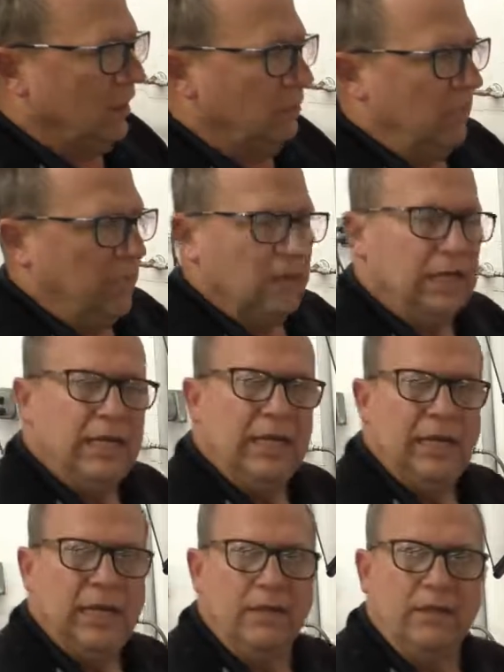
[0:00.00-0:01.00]
My
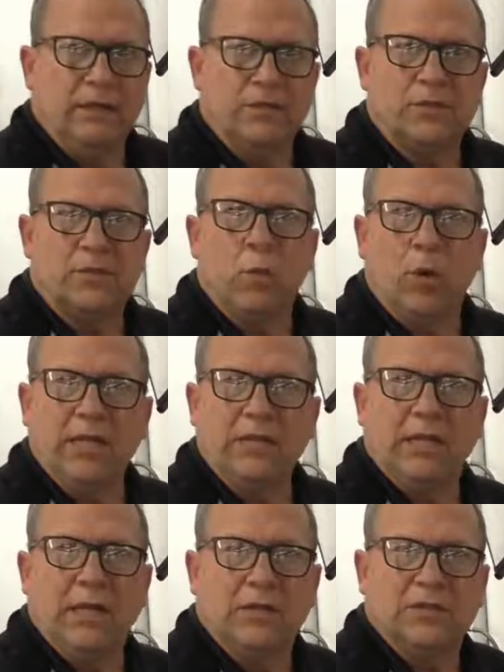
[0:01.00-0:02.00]
leading end is 20
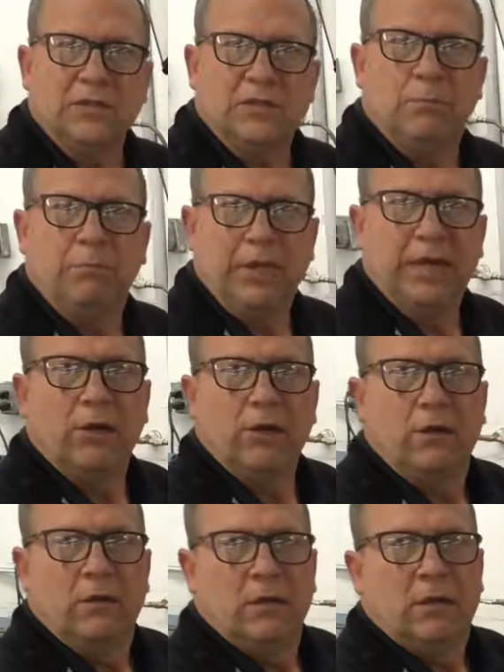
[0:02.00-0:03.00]
thousandths
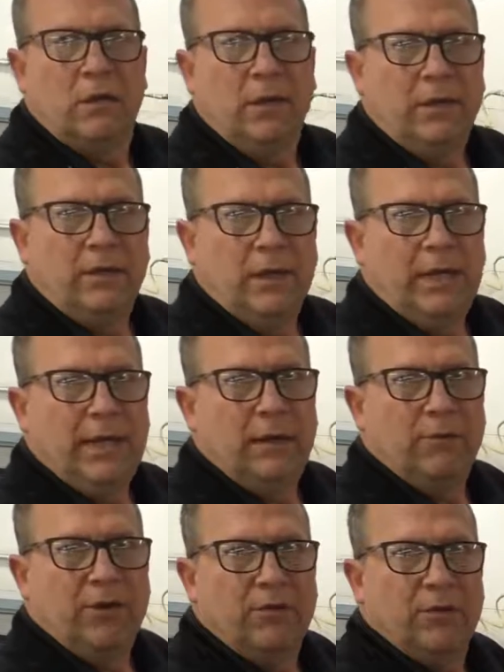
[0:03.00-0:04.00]
bigger in
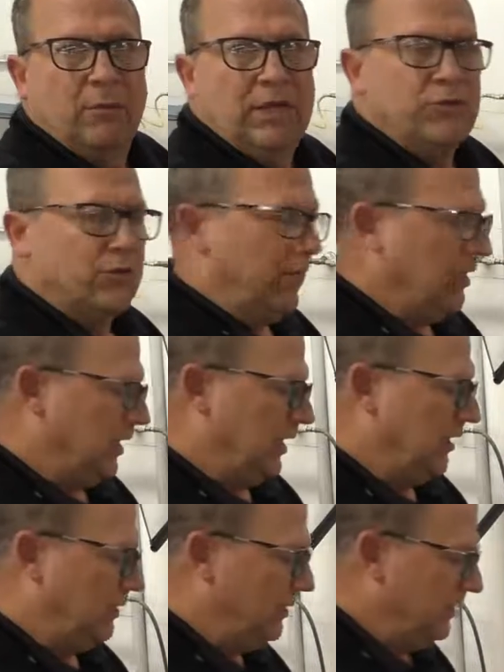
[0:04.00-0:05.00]
diameter than my trailing
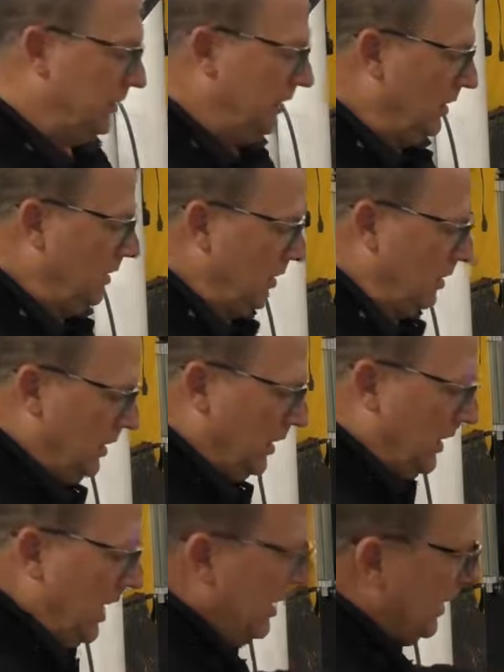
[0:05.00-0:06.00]
end.
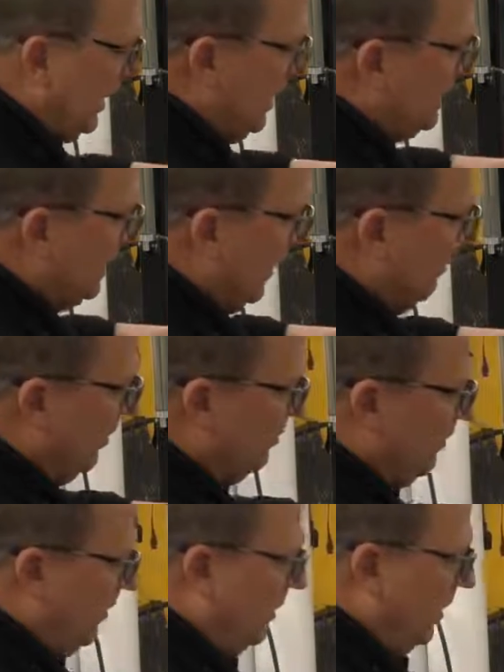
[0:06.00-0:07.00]
In that case, I would
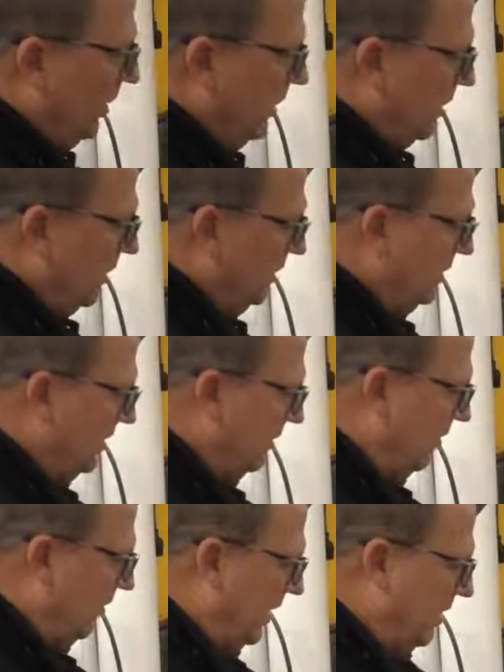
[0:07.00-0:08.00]

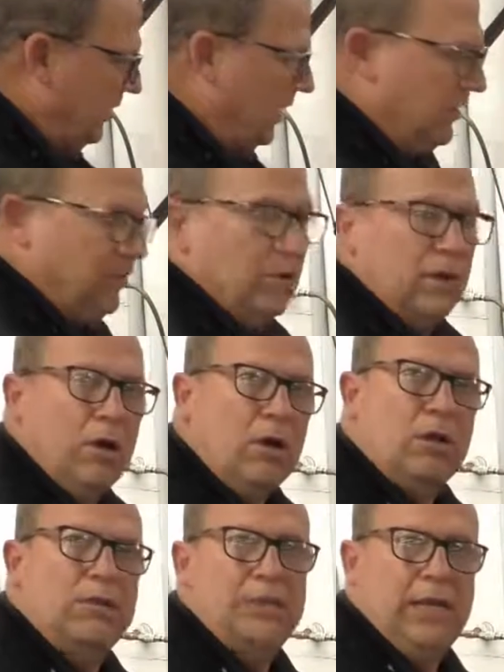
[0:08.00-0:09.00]
zero out on the
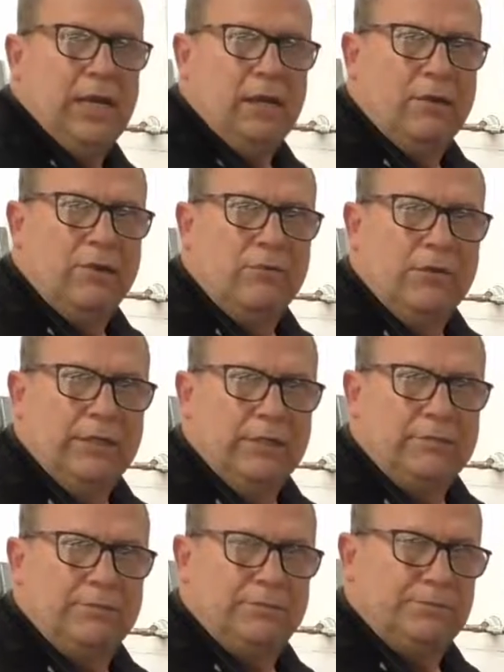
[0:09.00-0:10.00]
large end of the
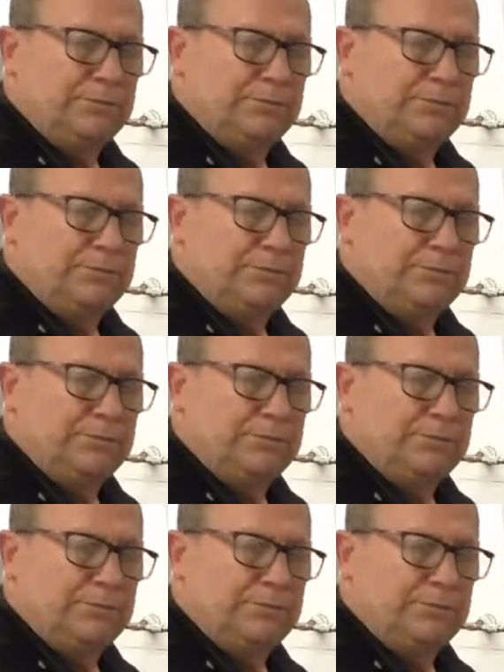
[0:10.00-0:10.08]
reel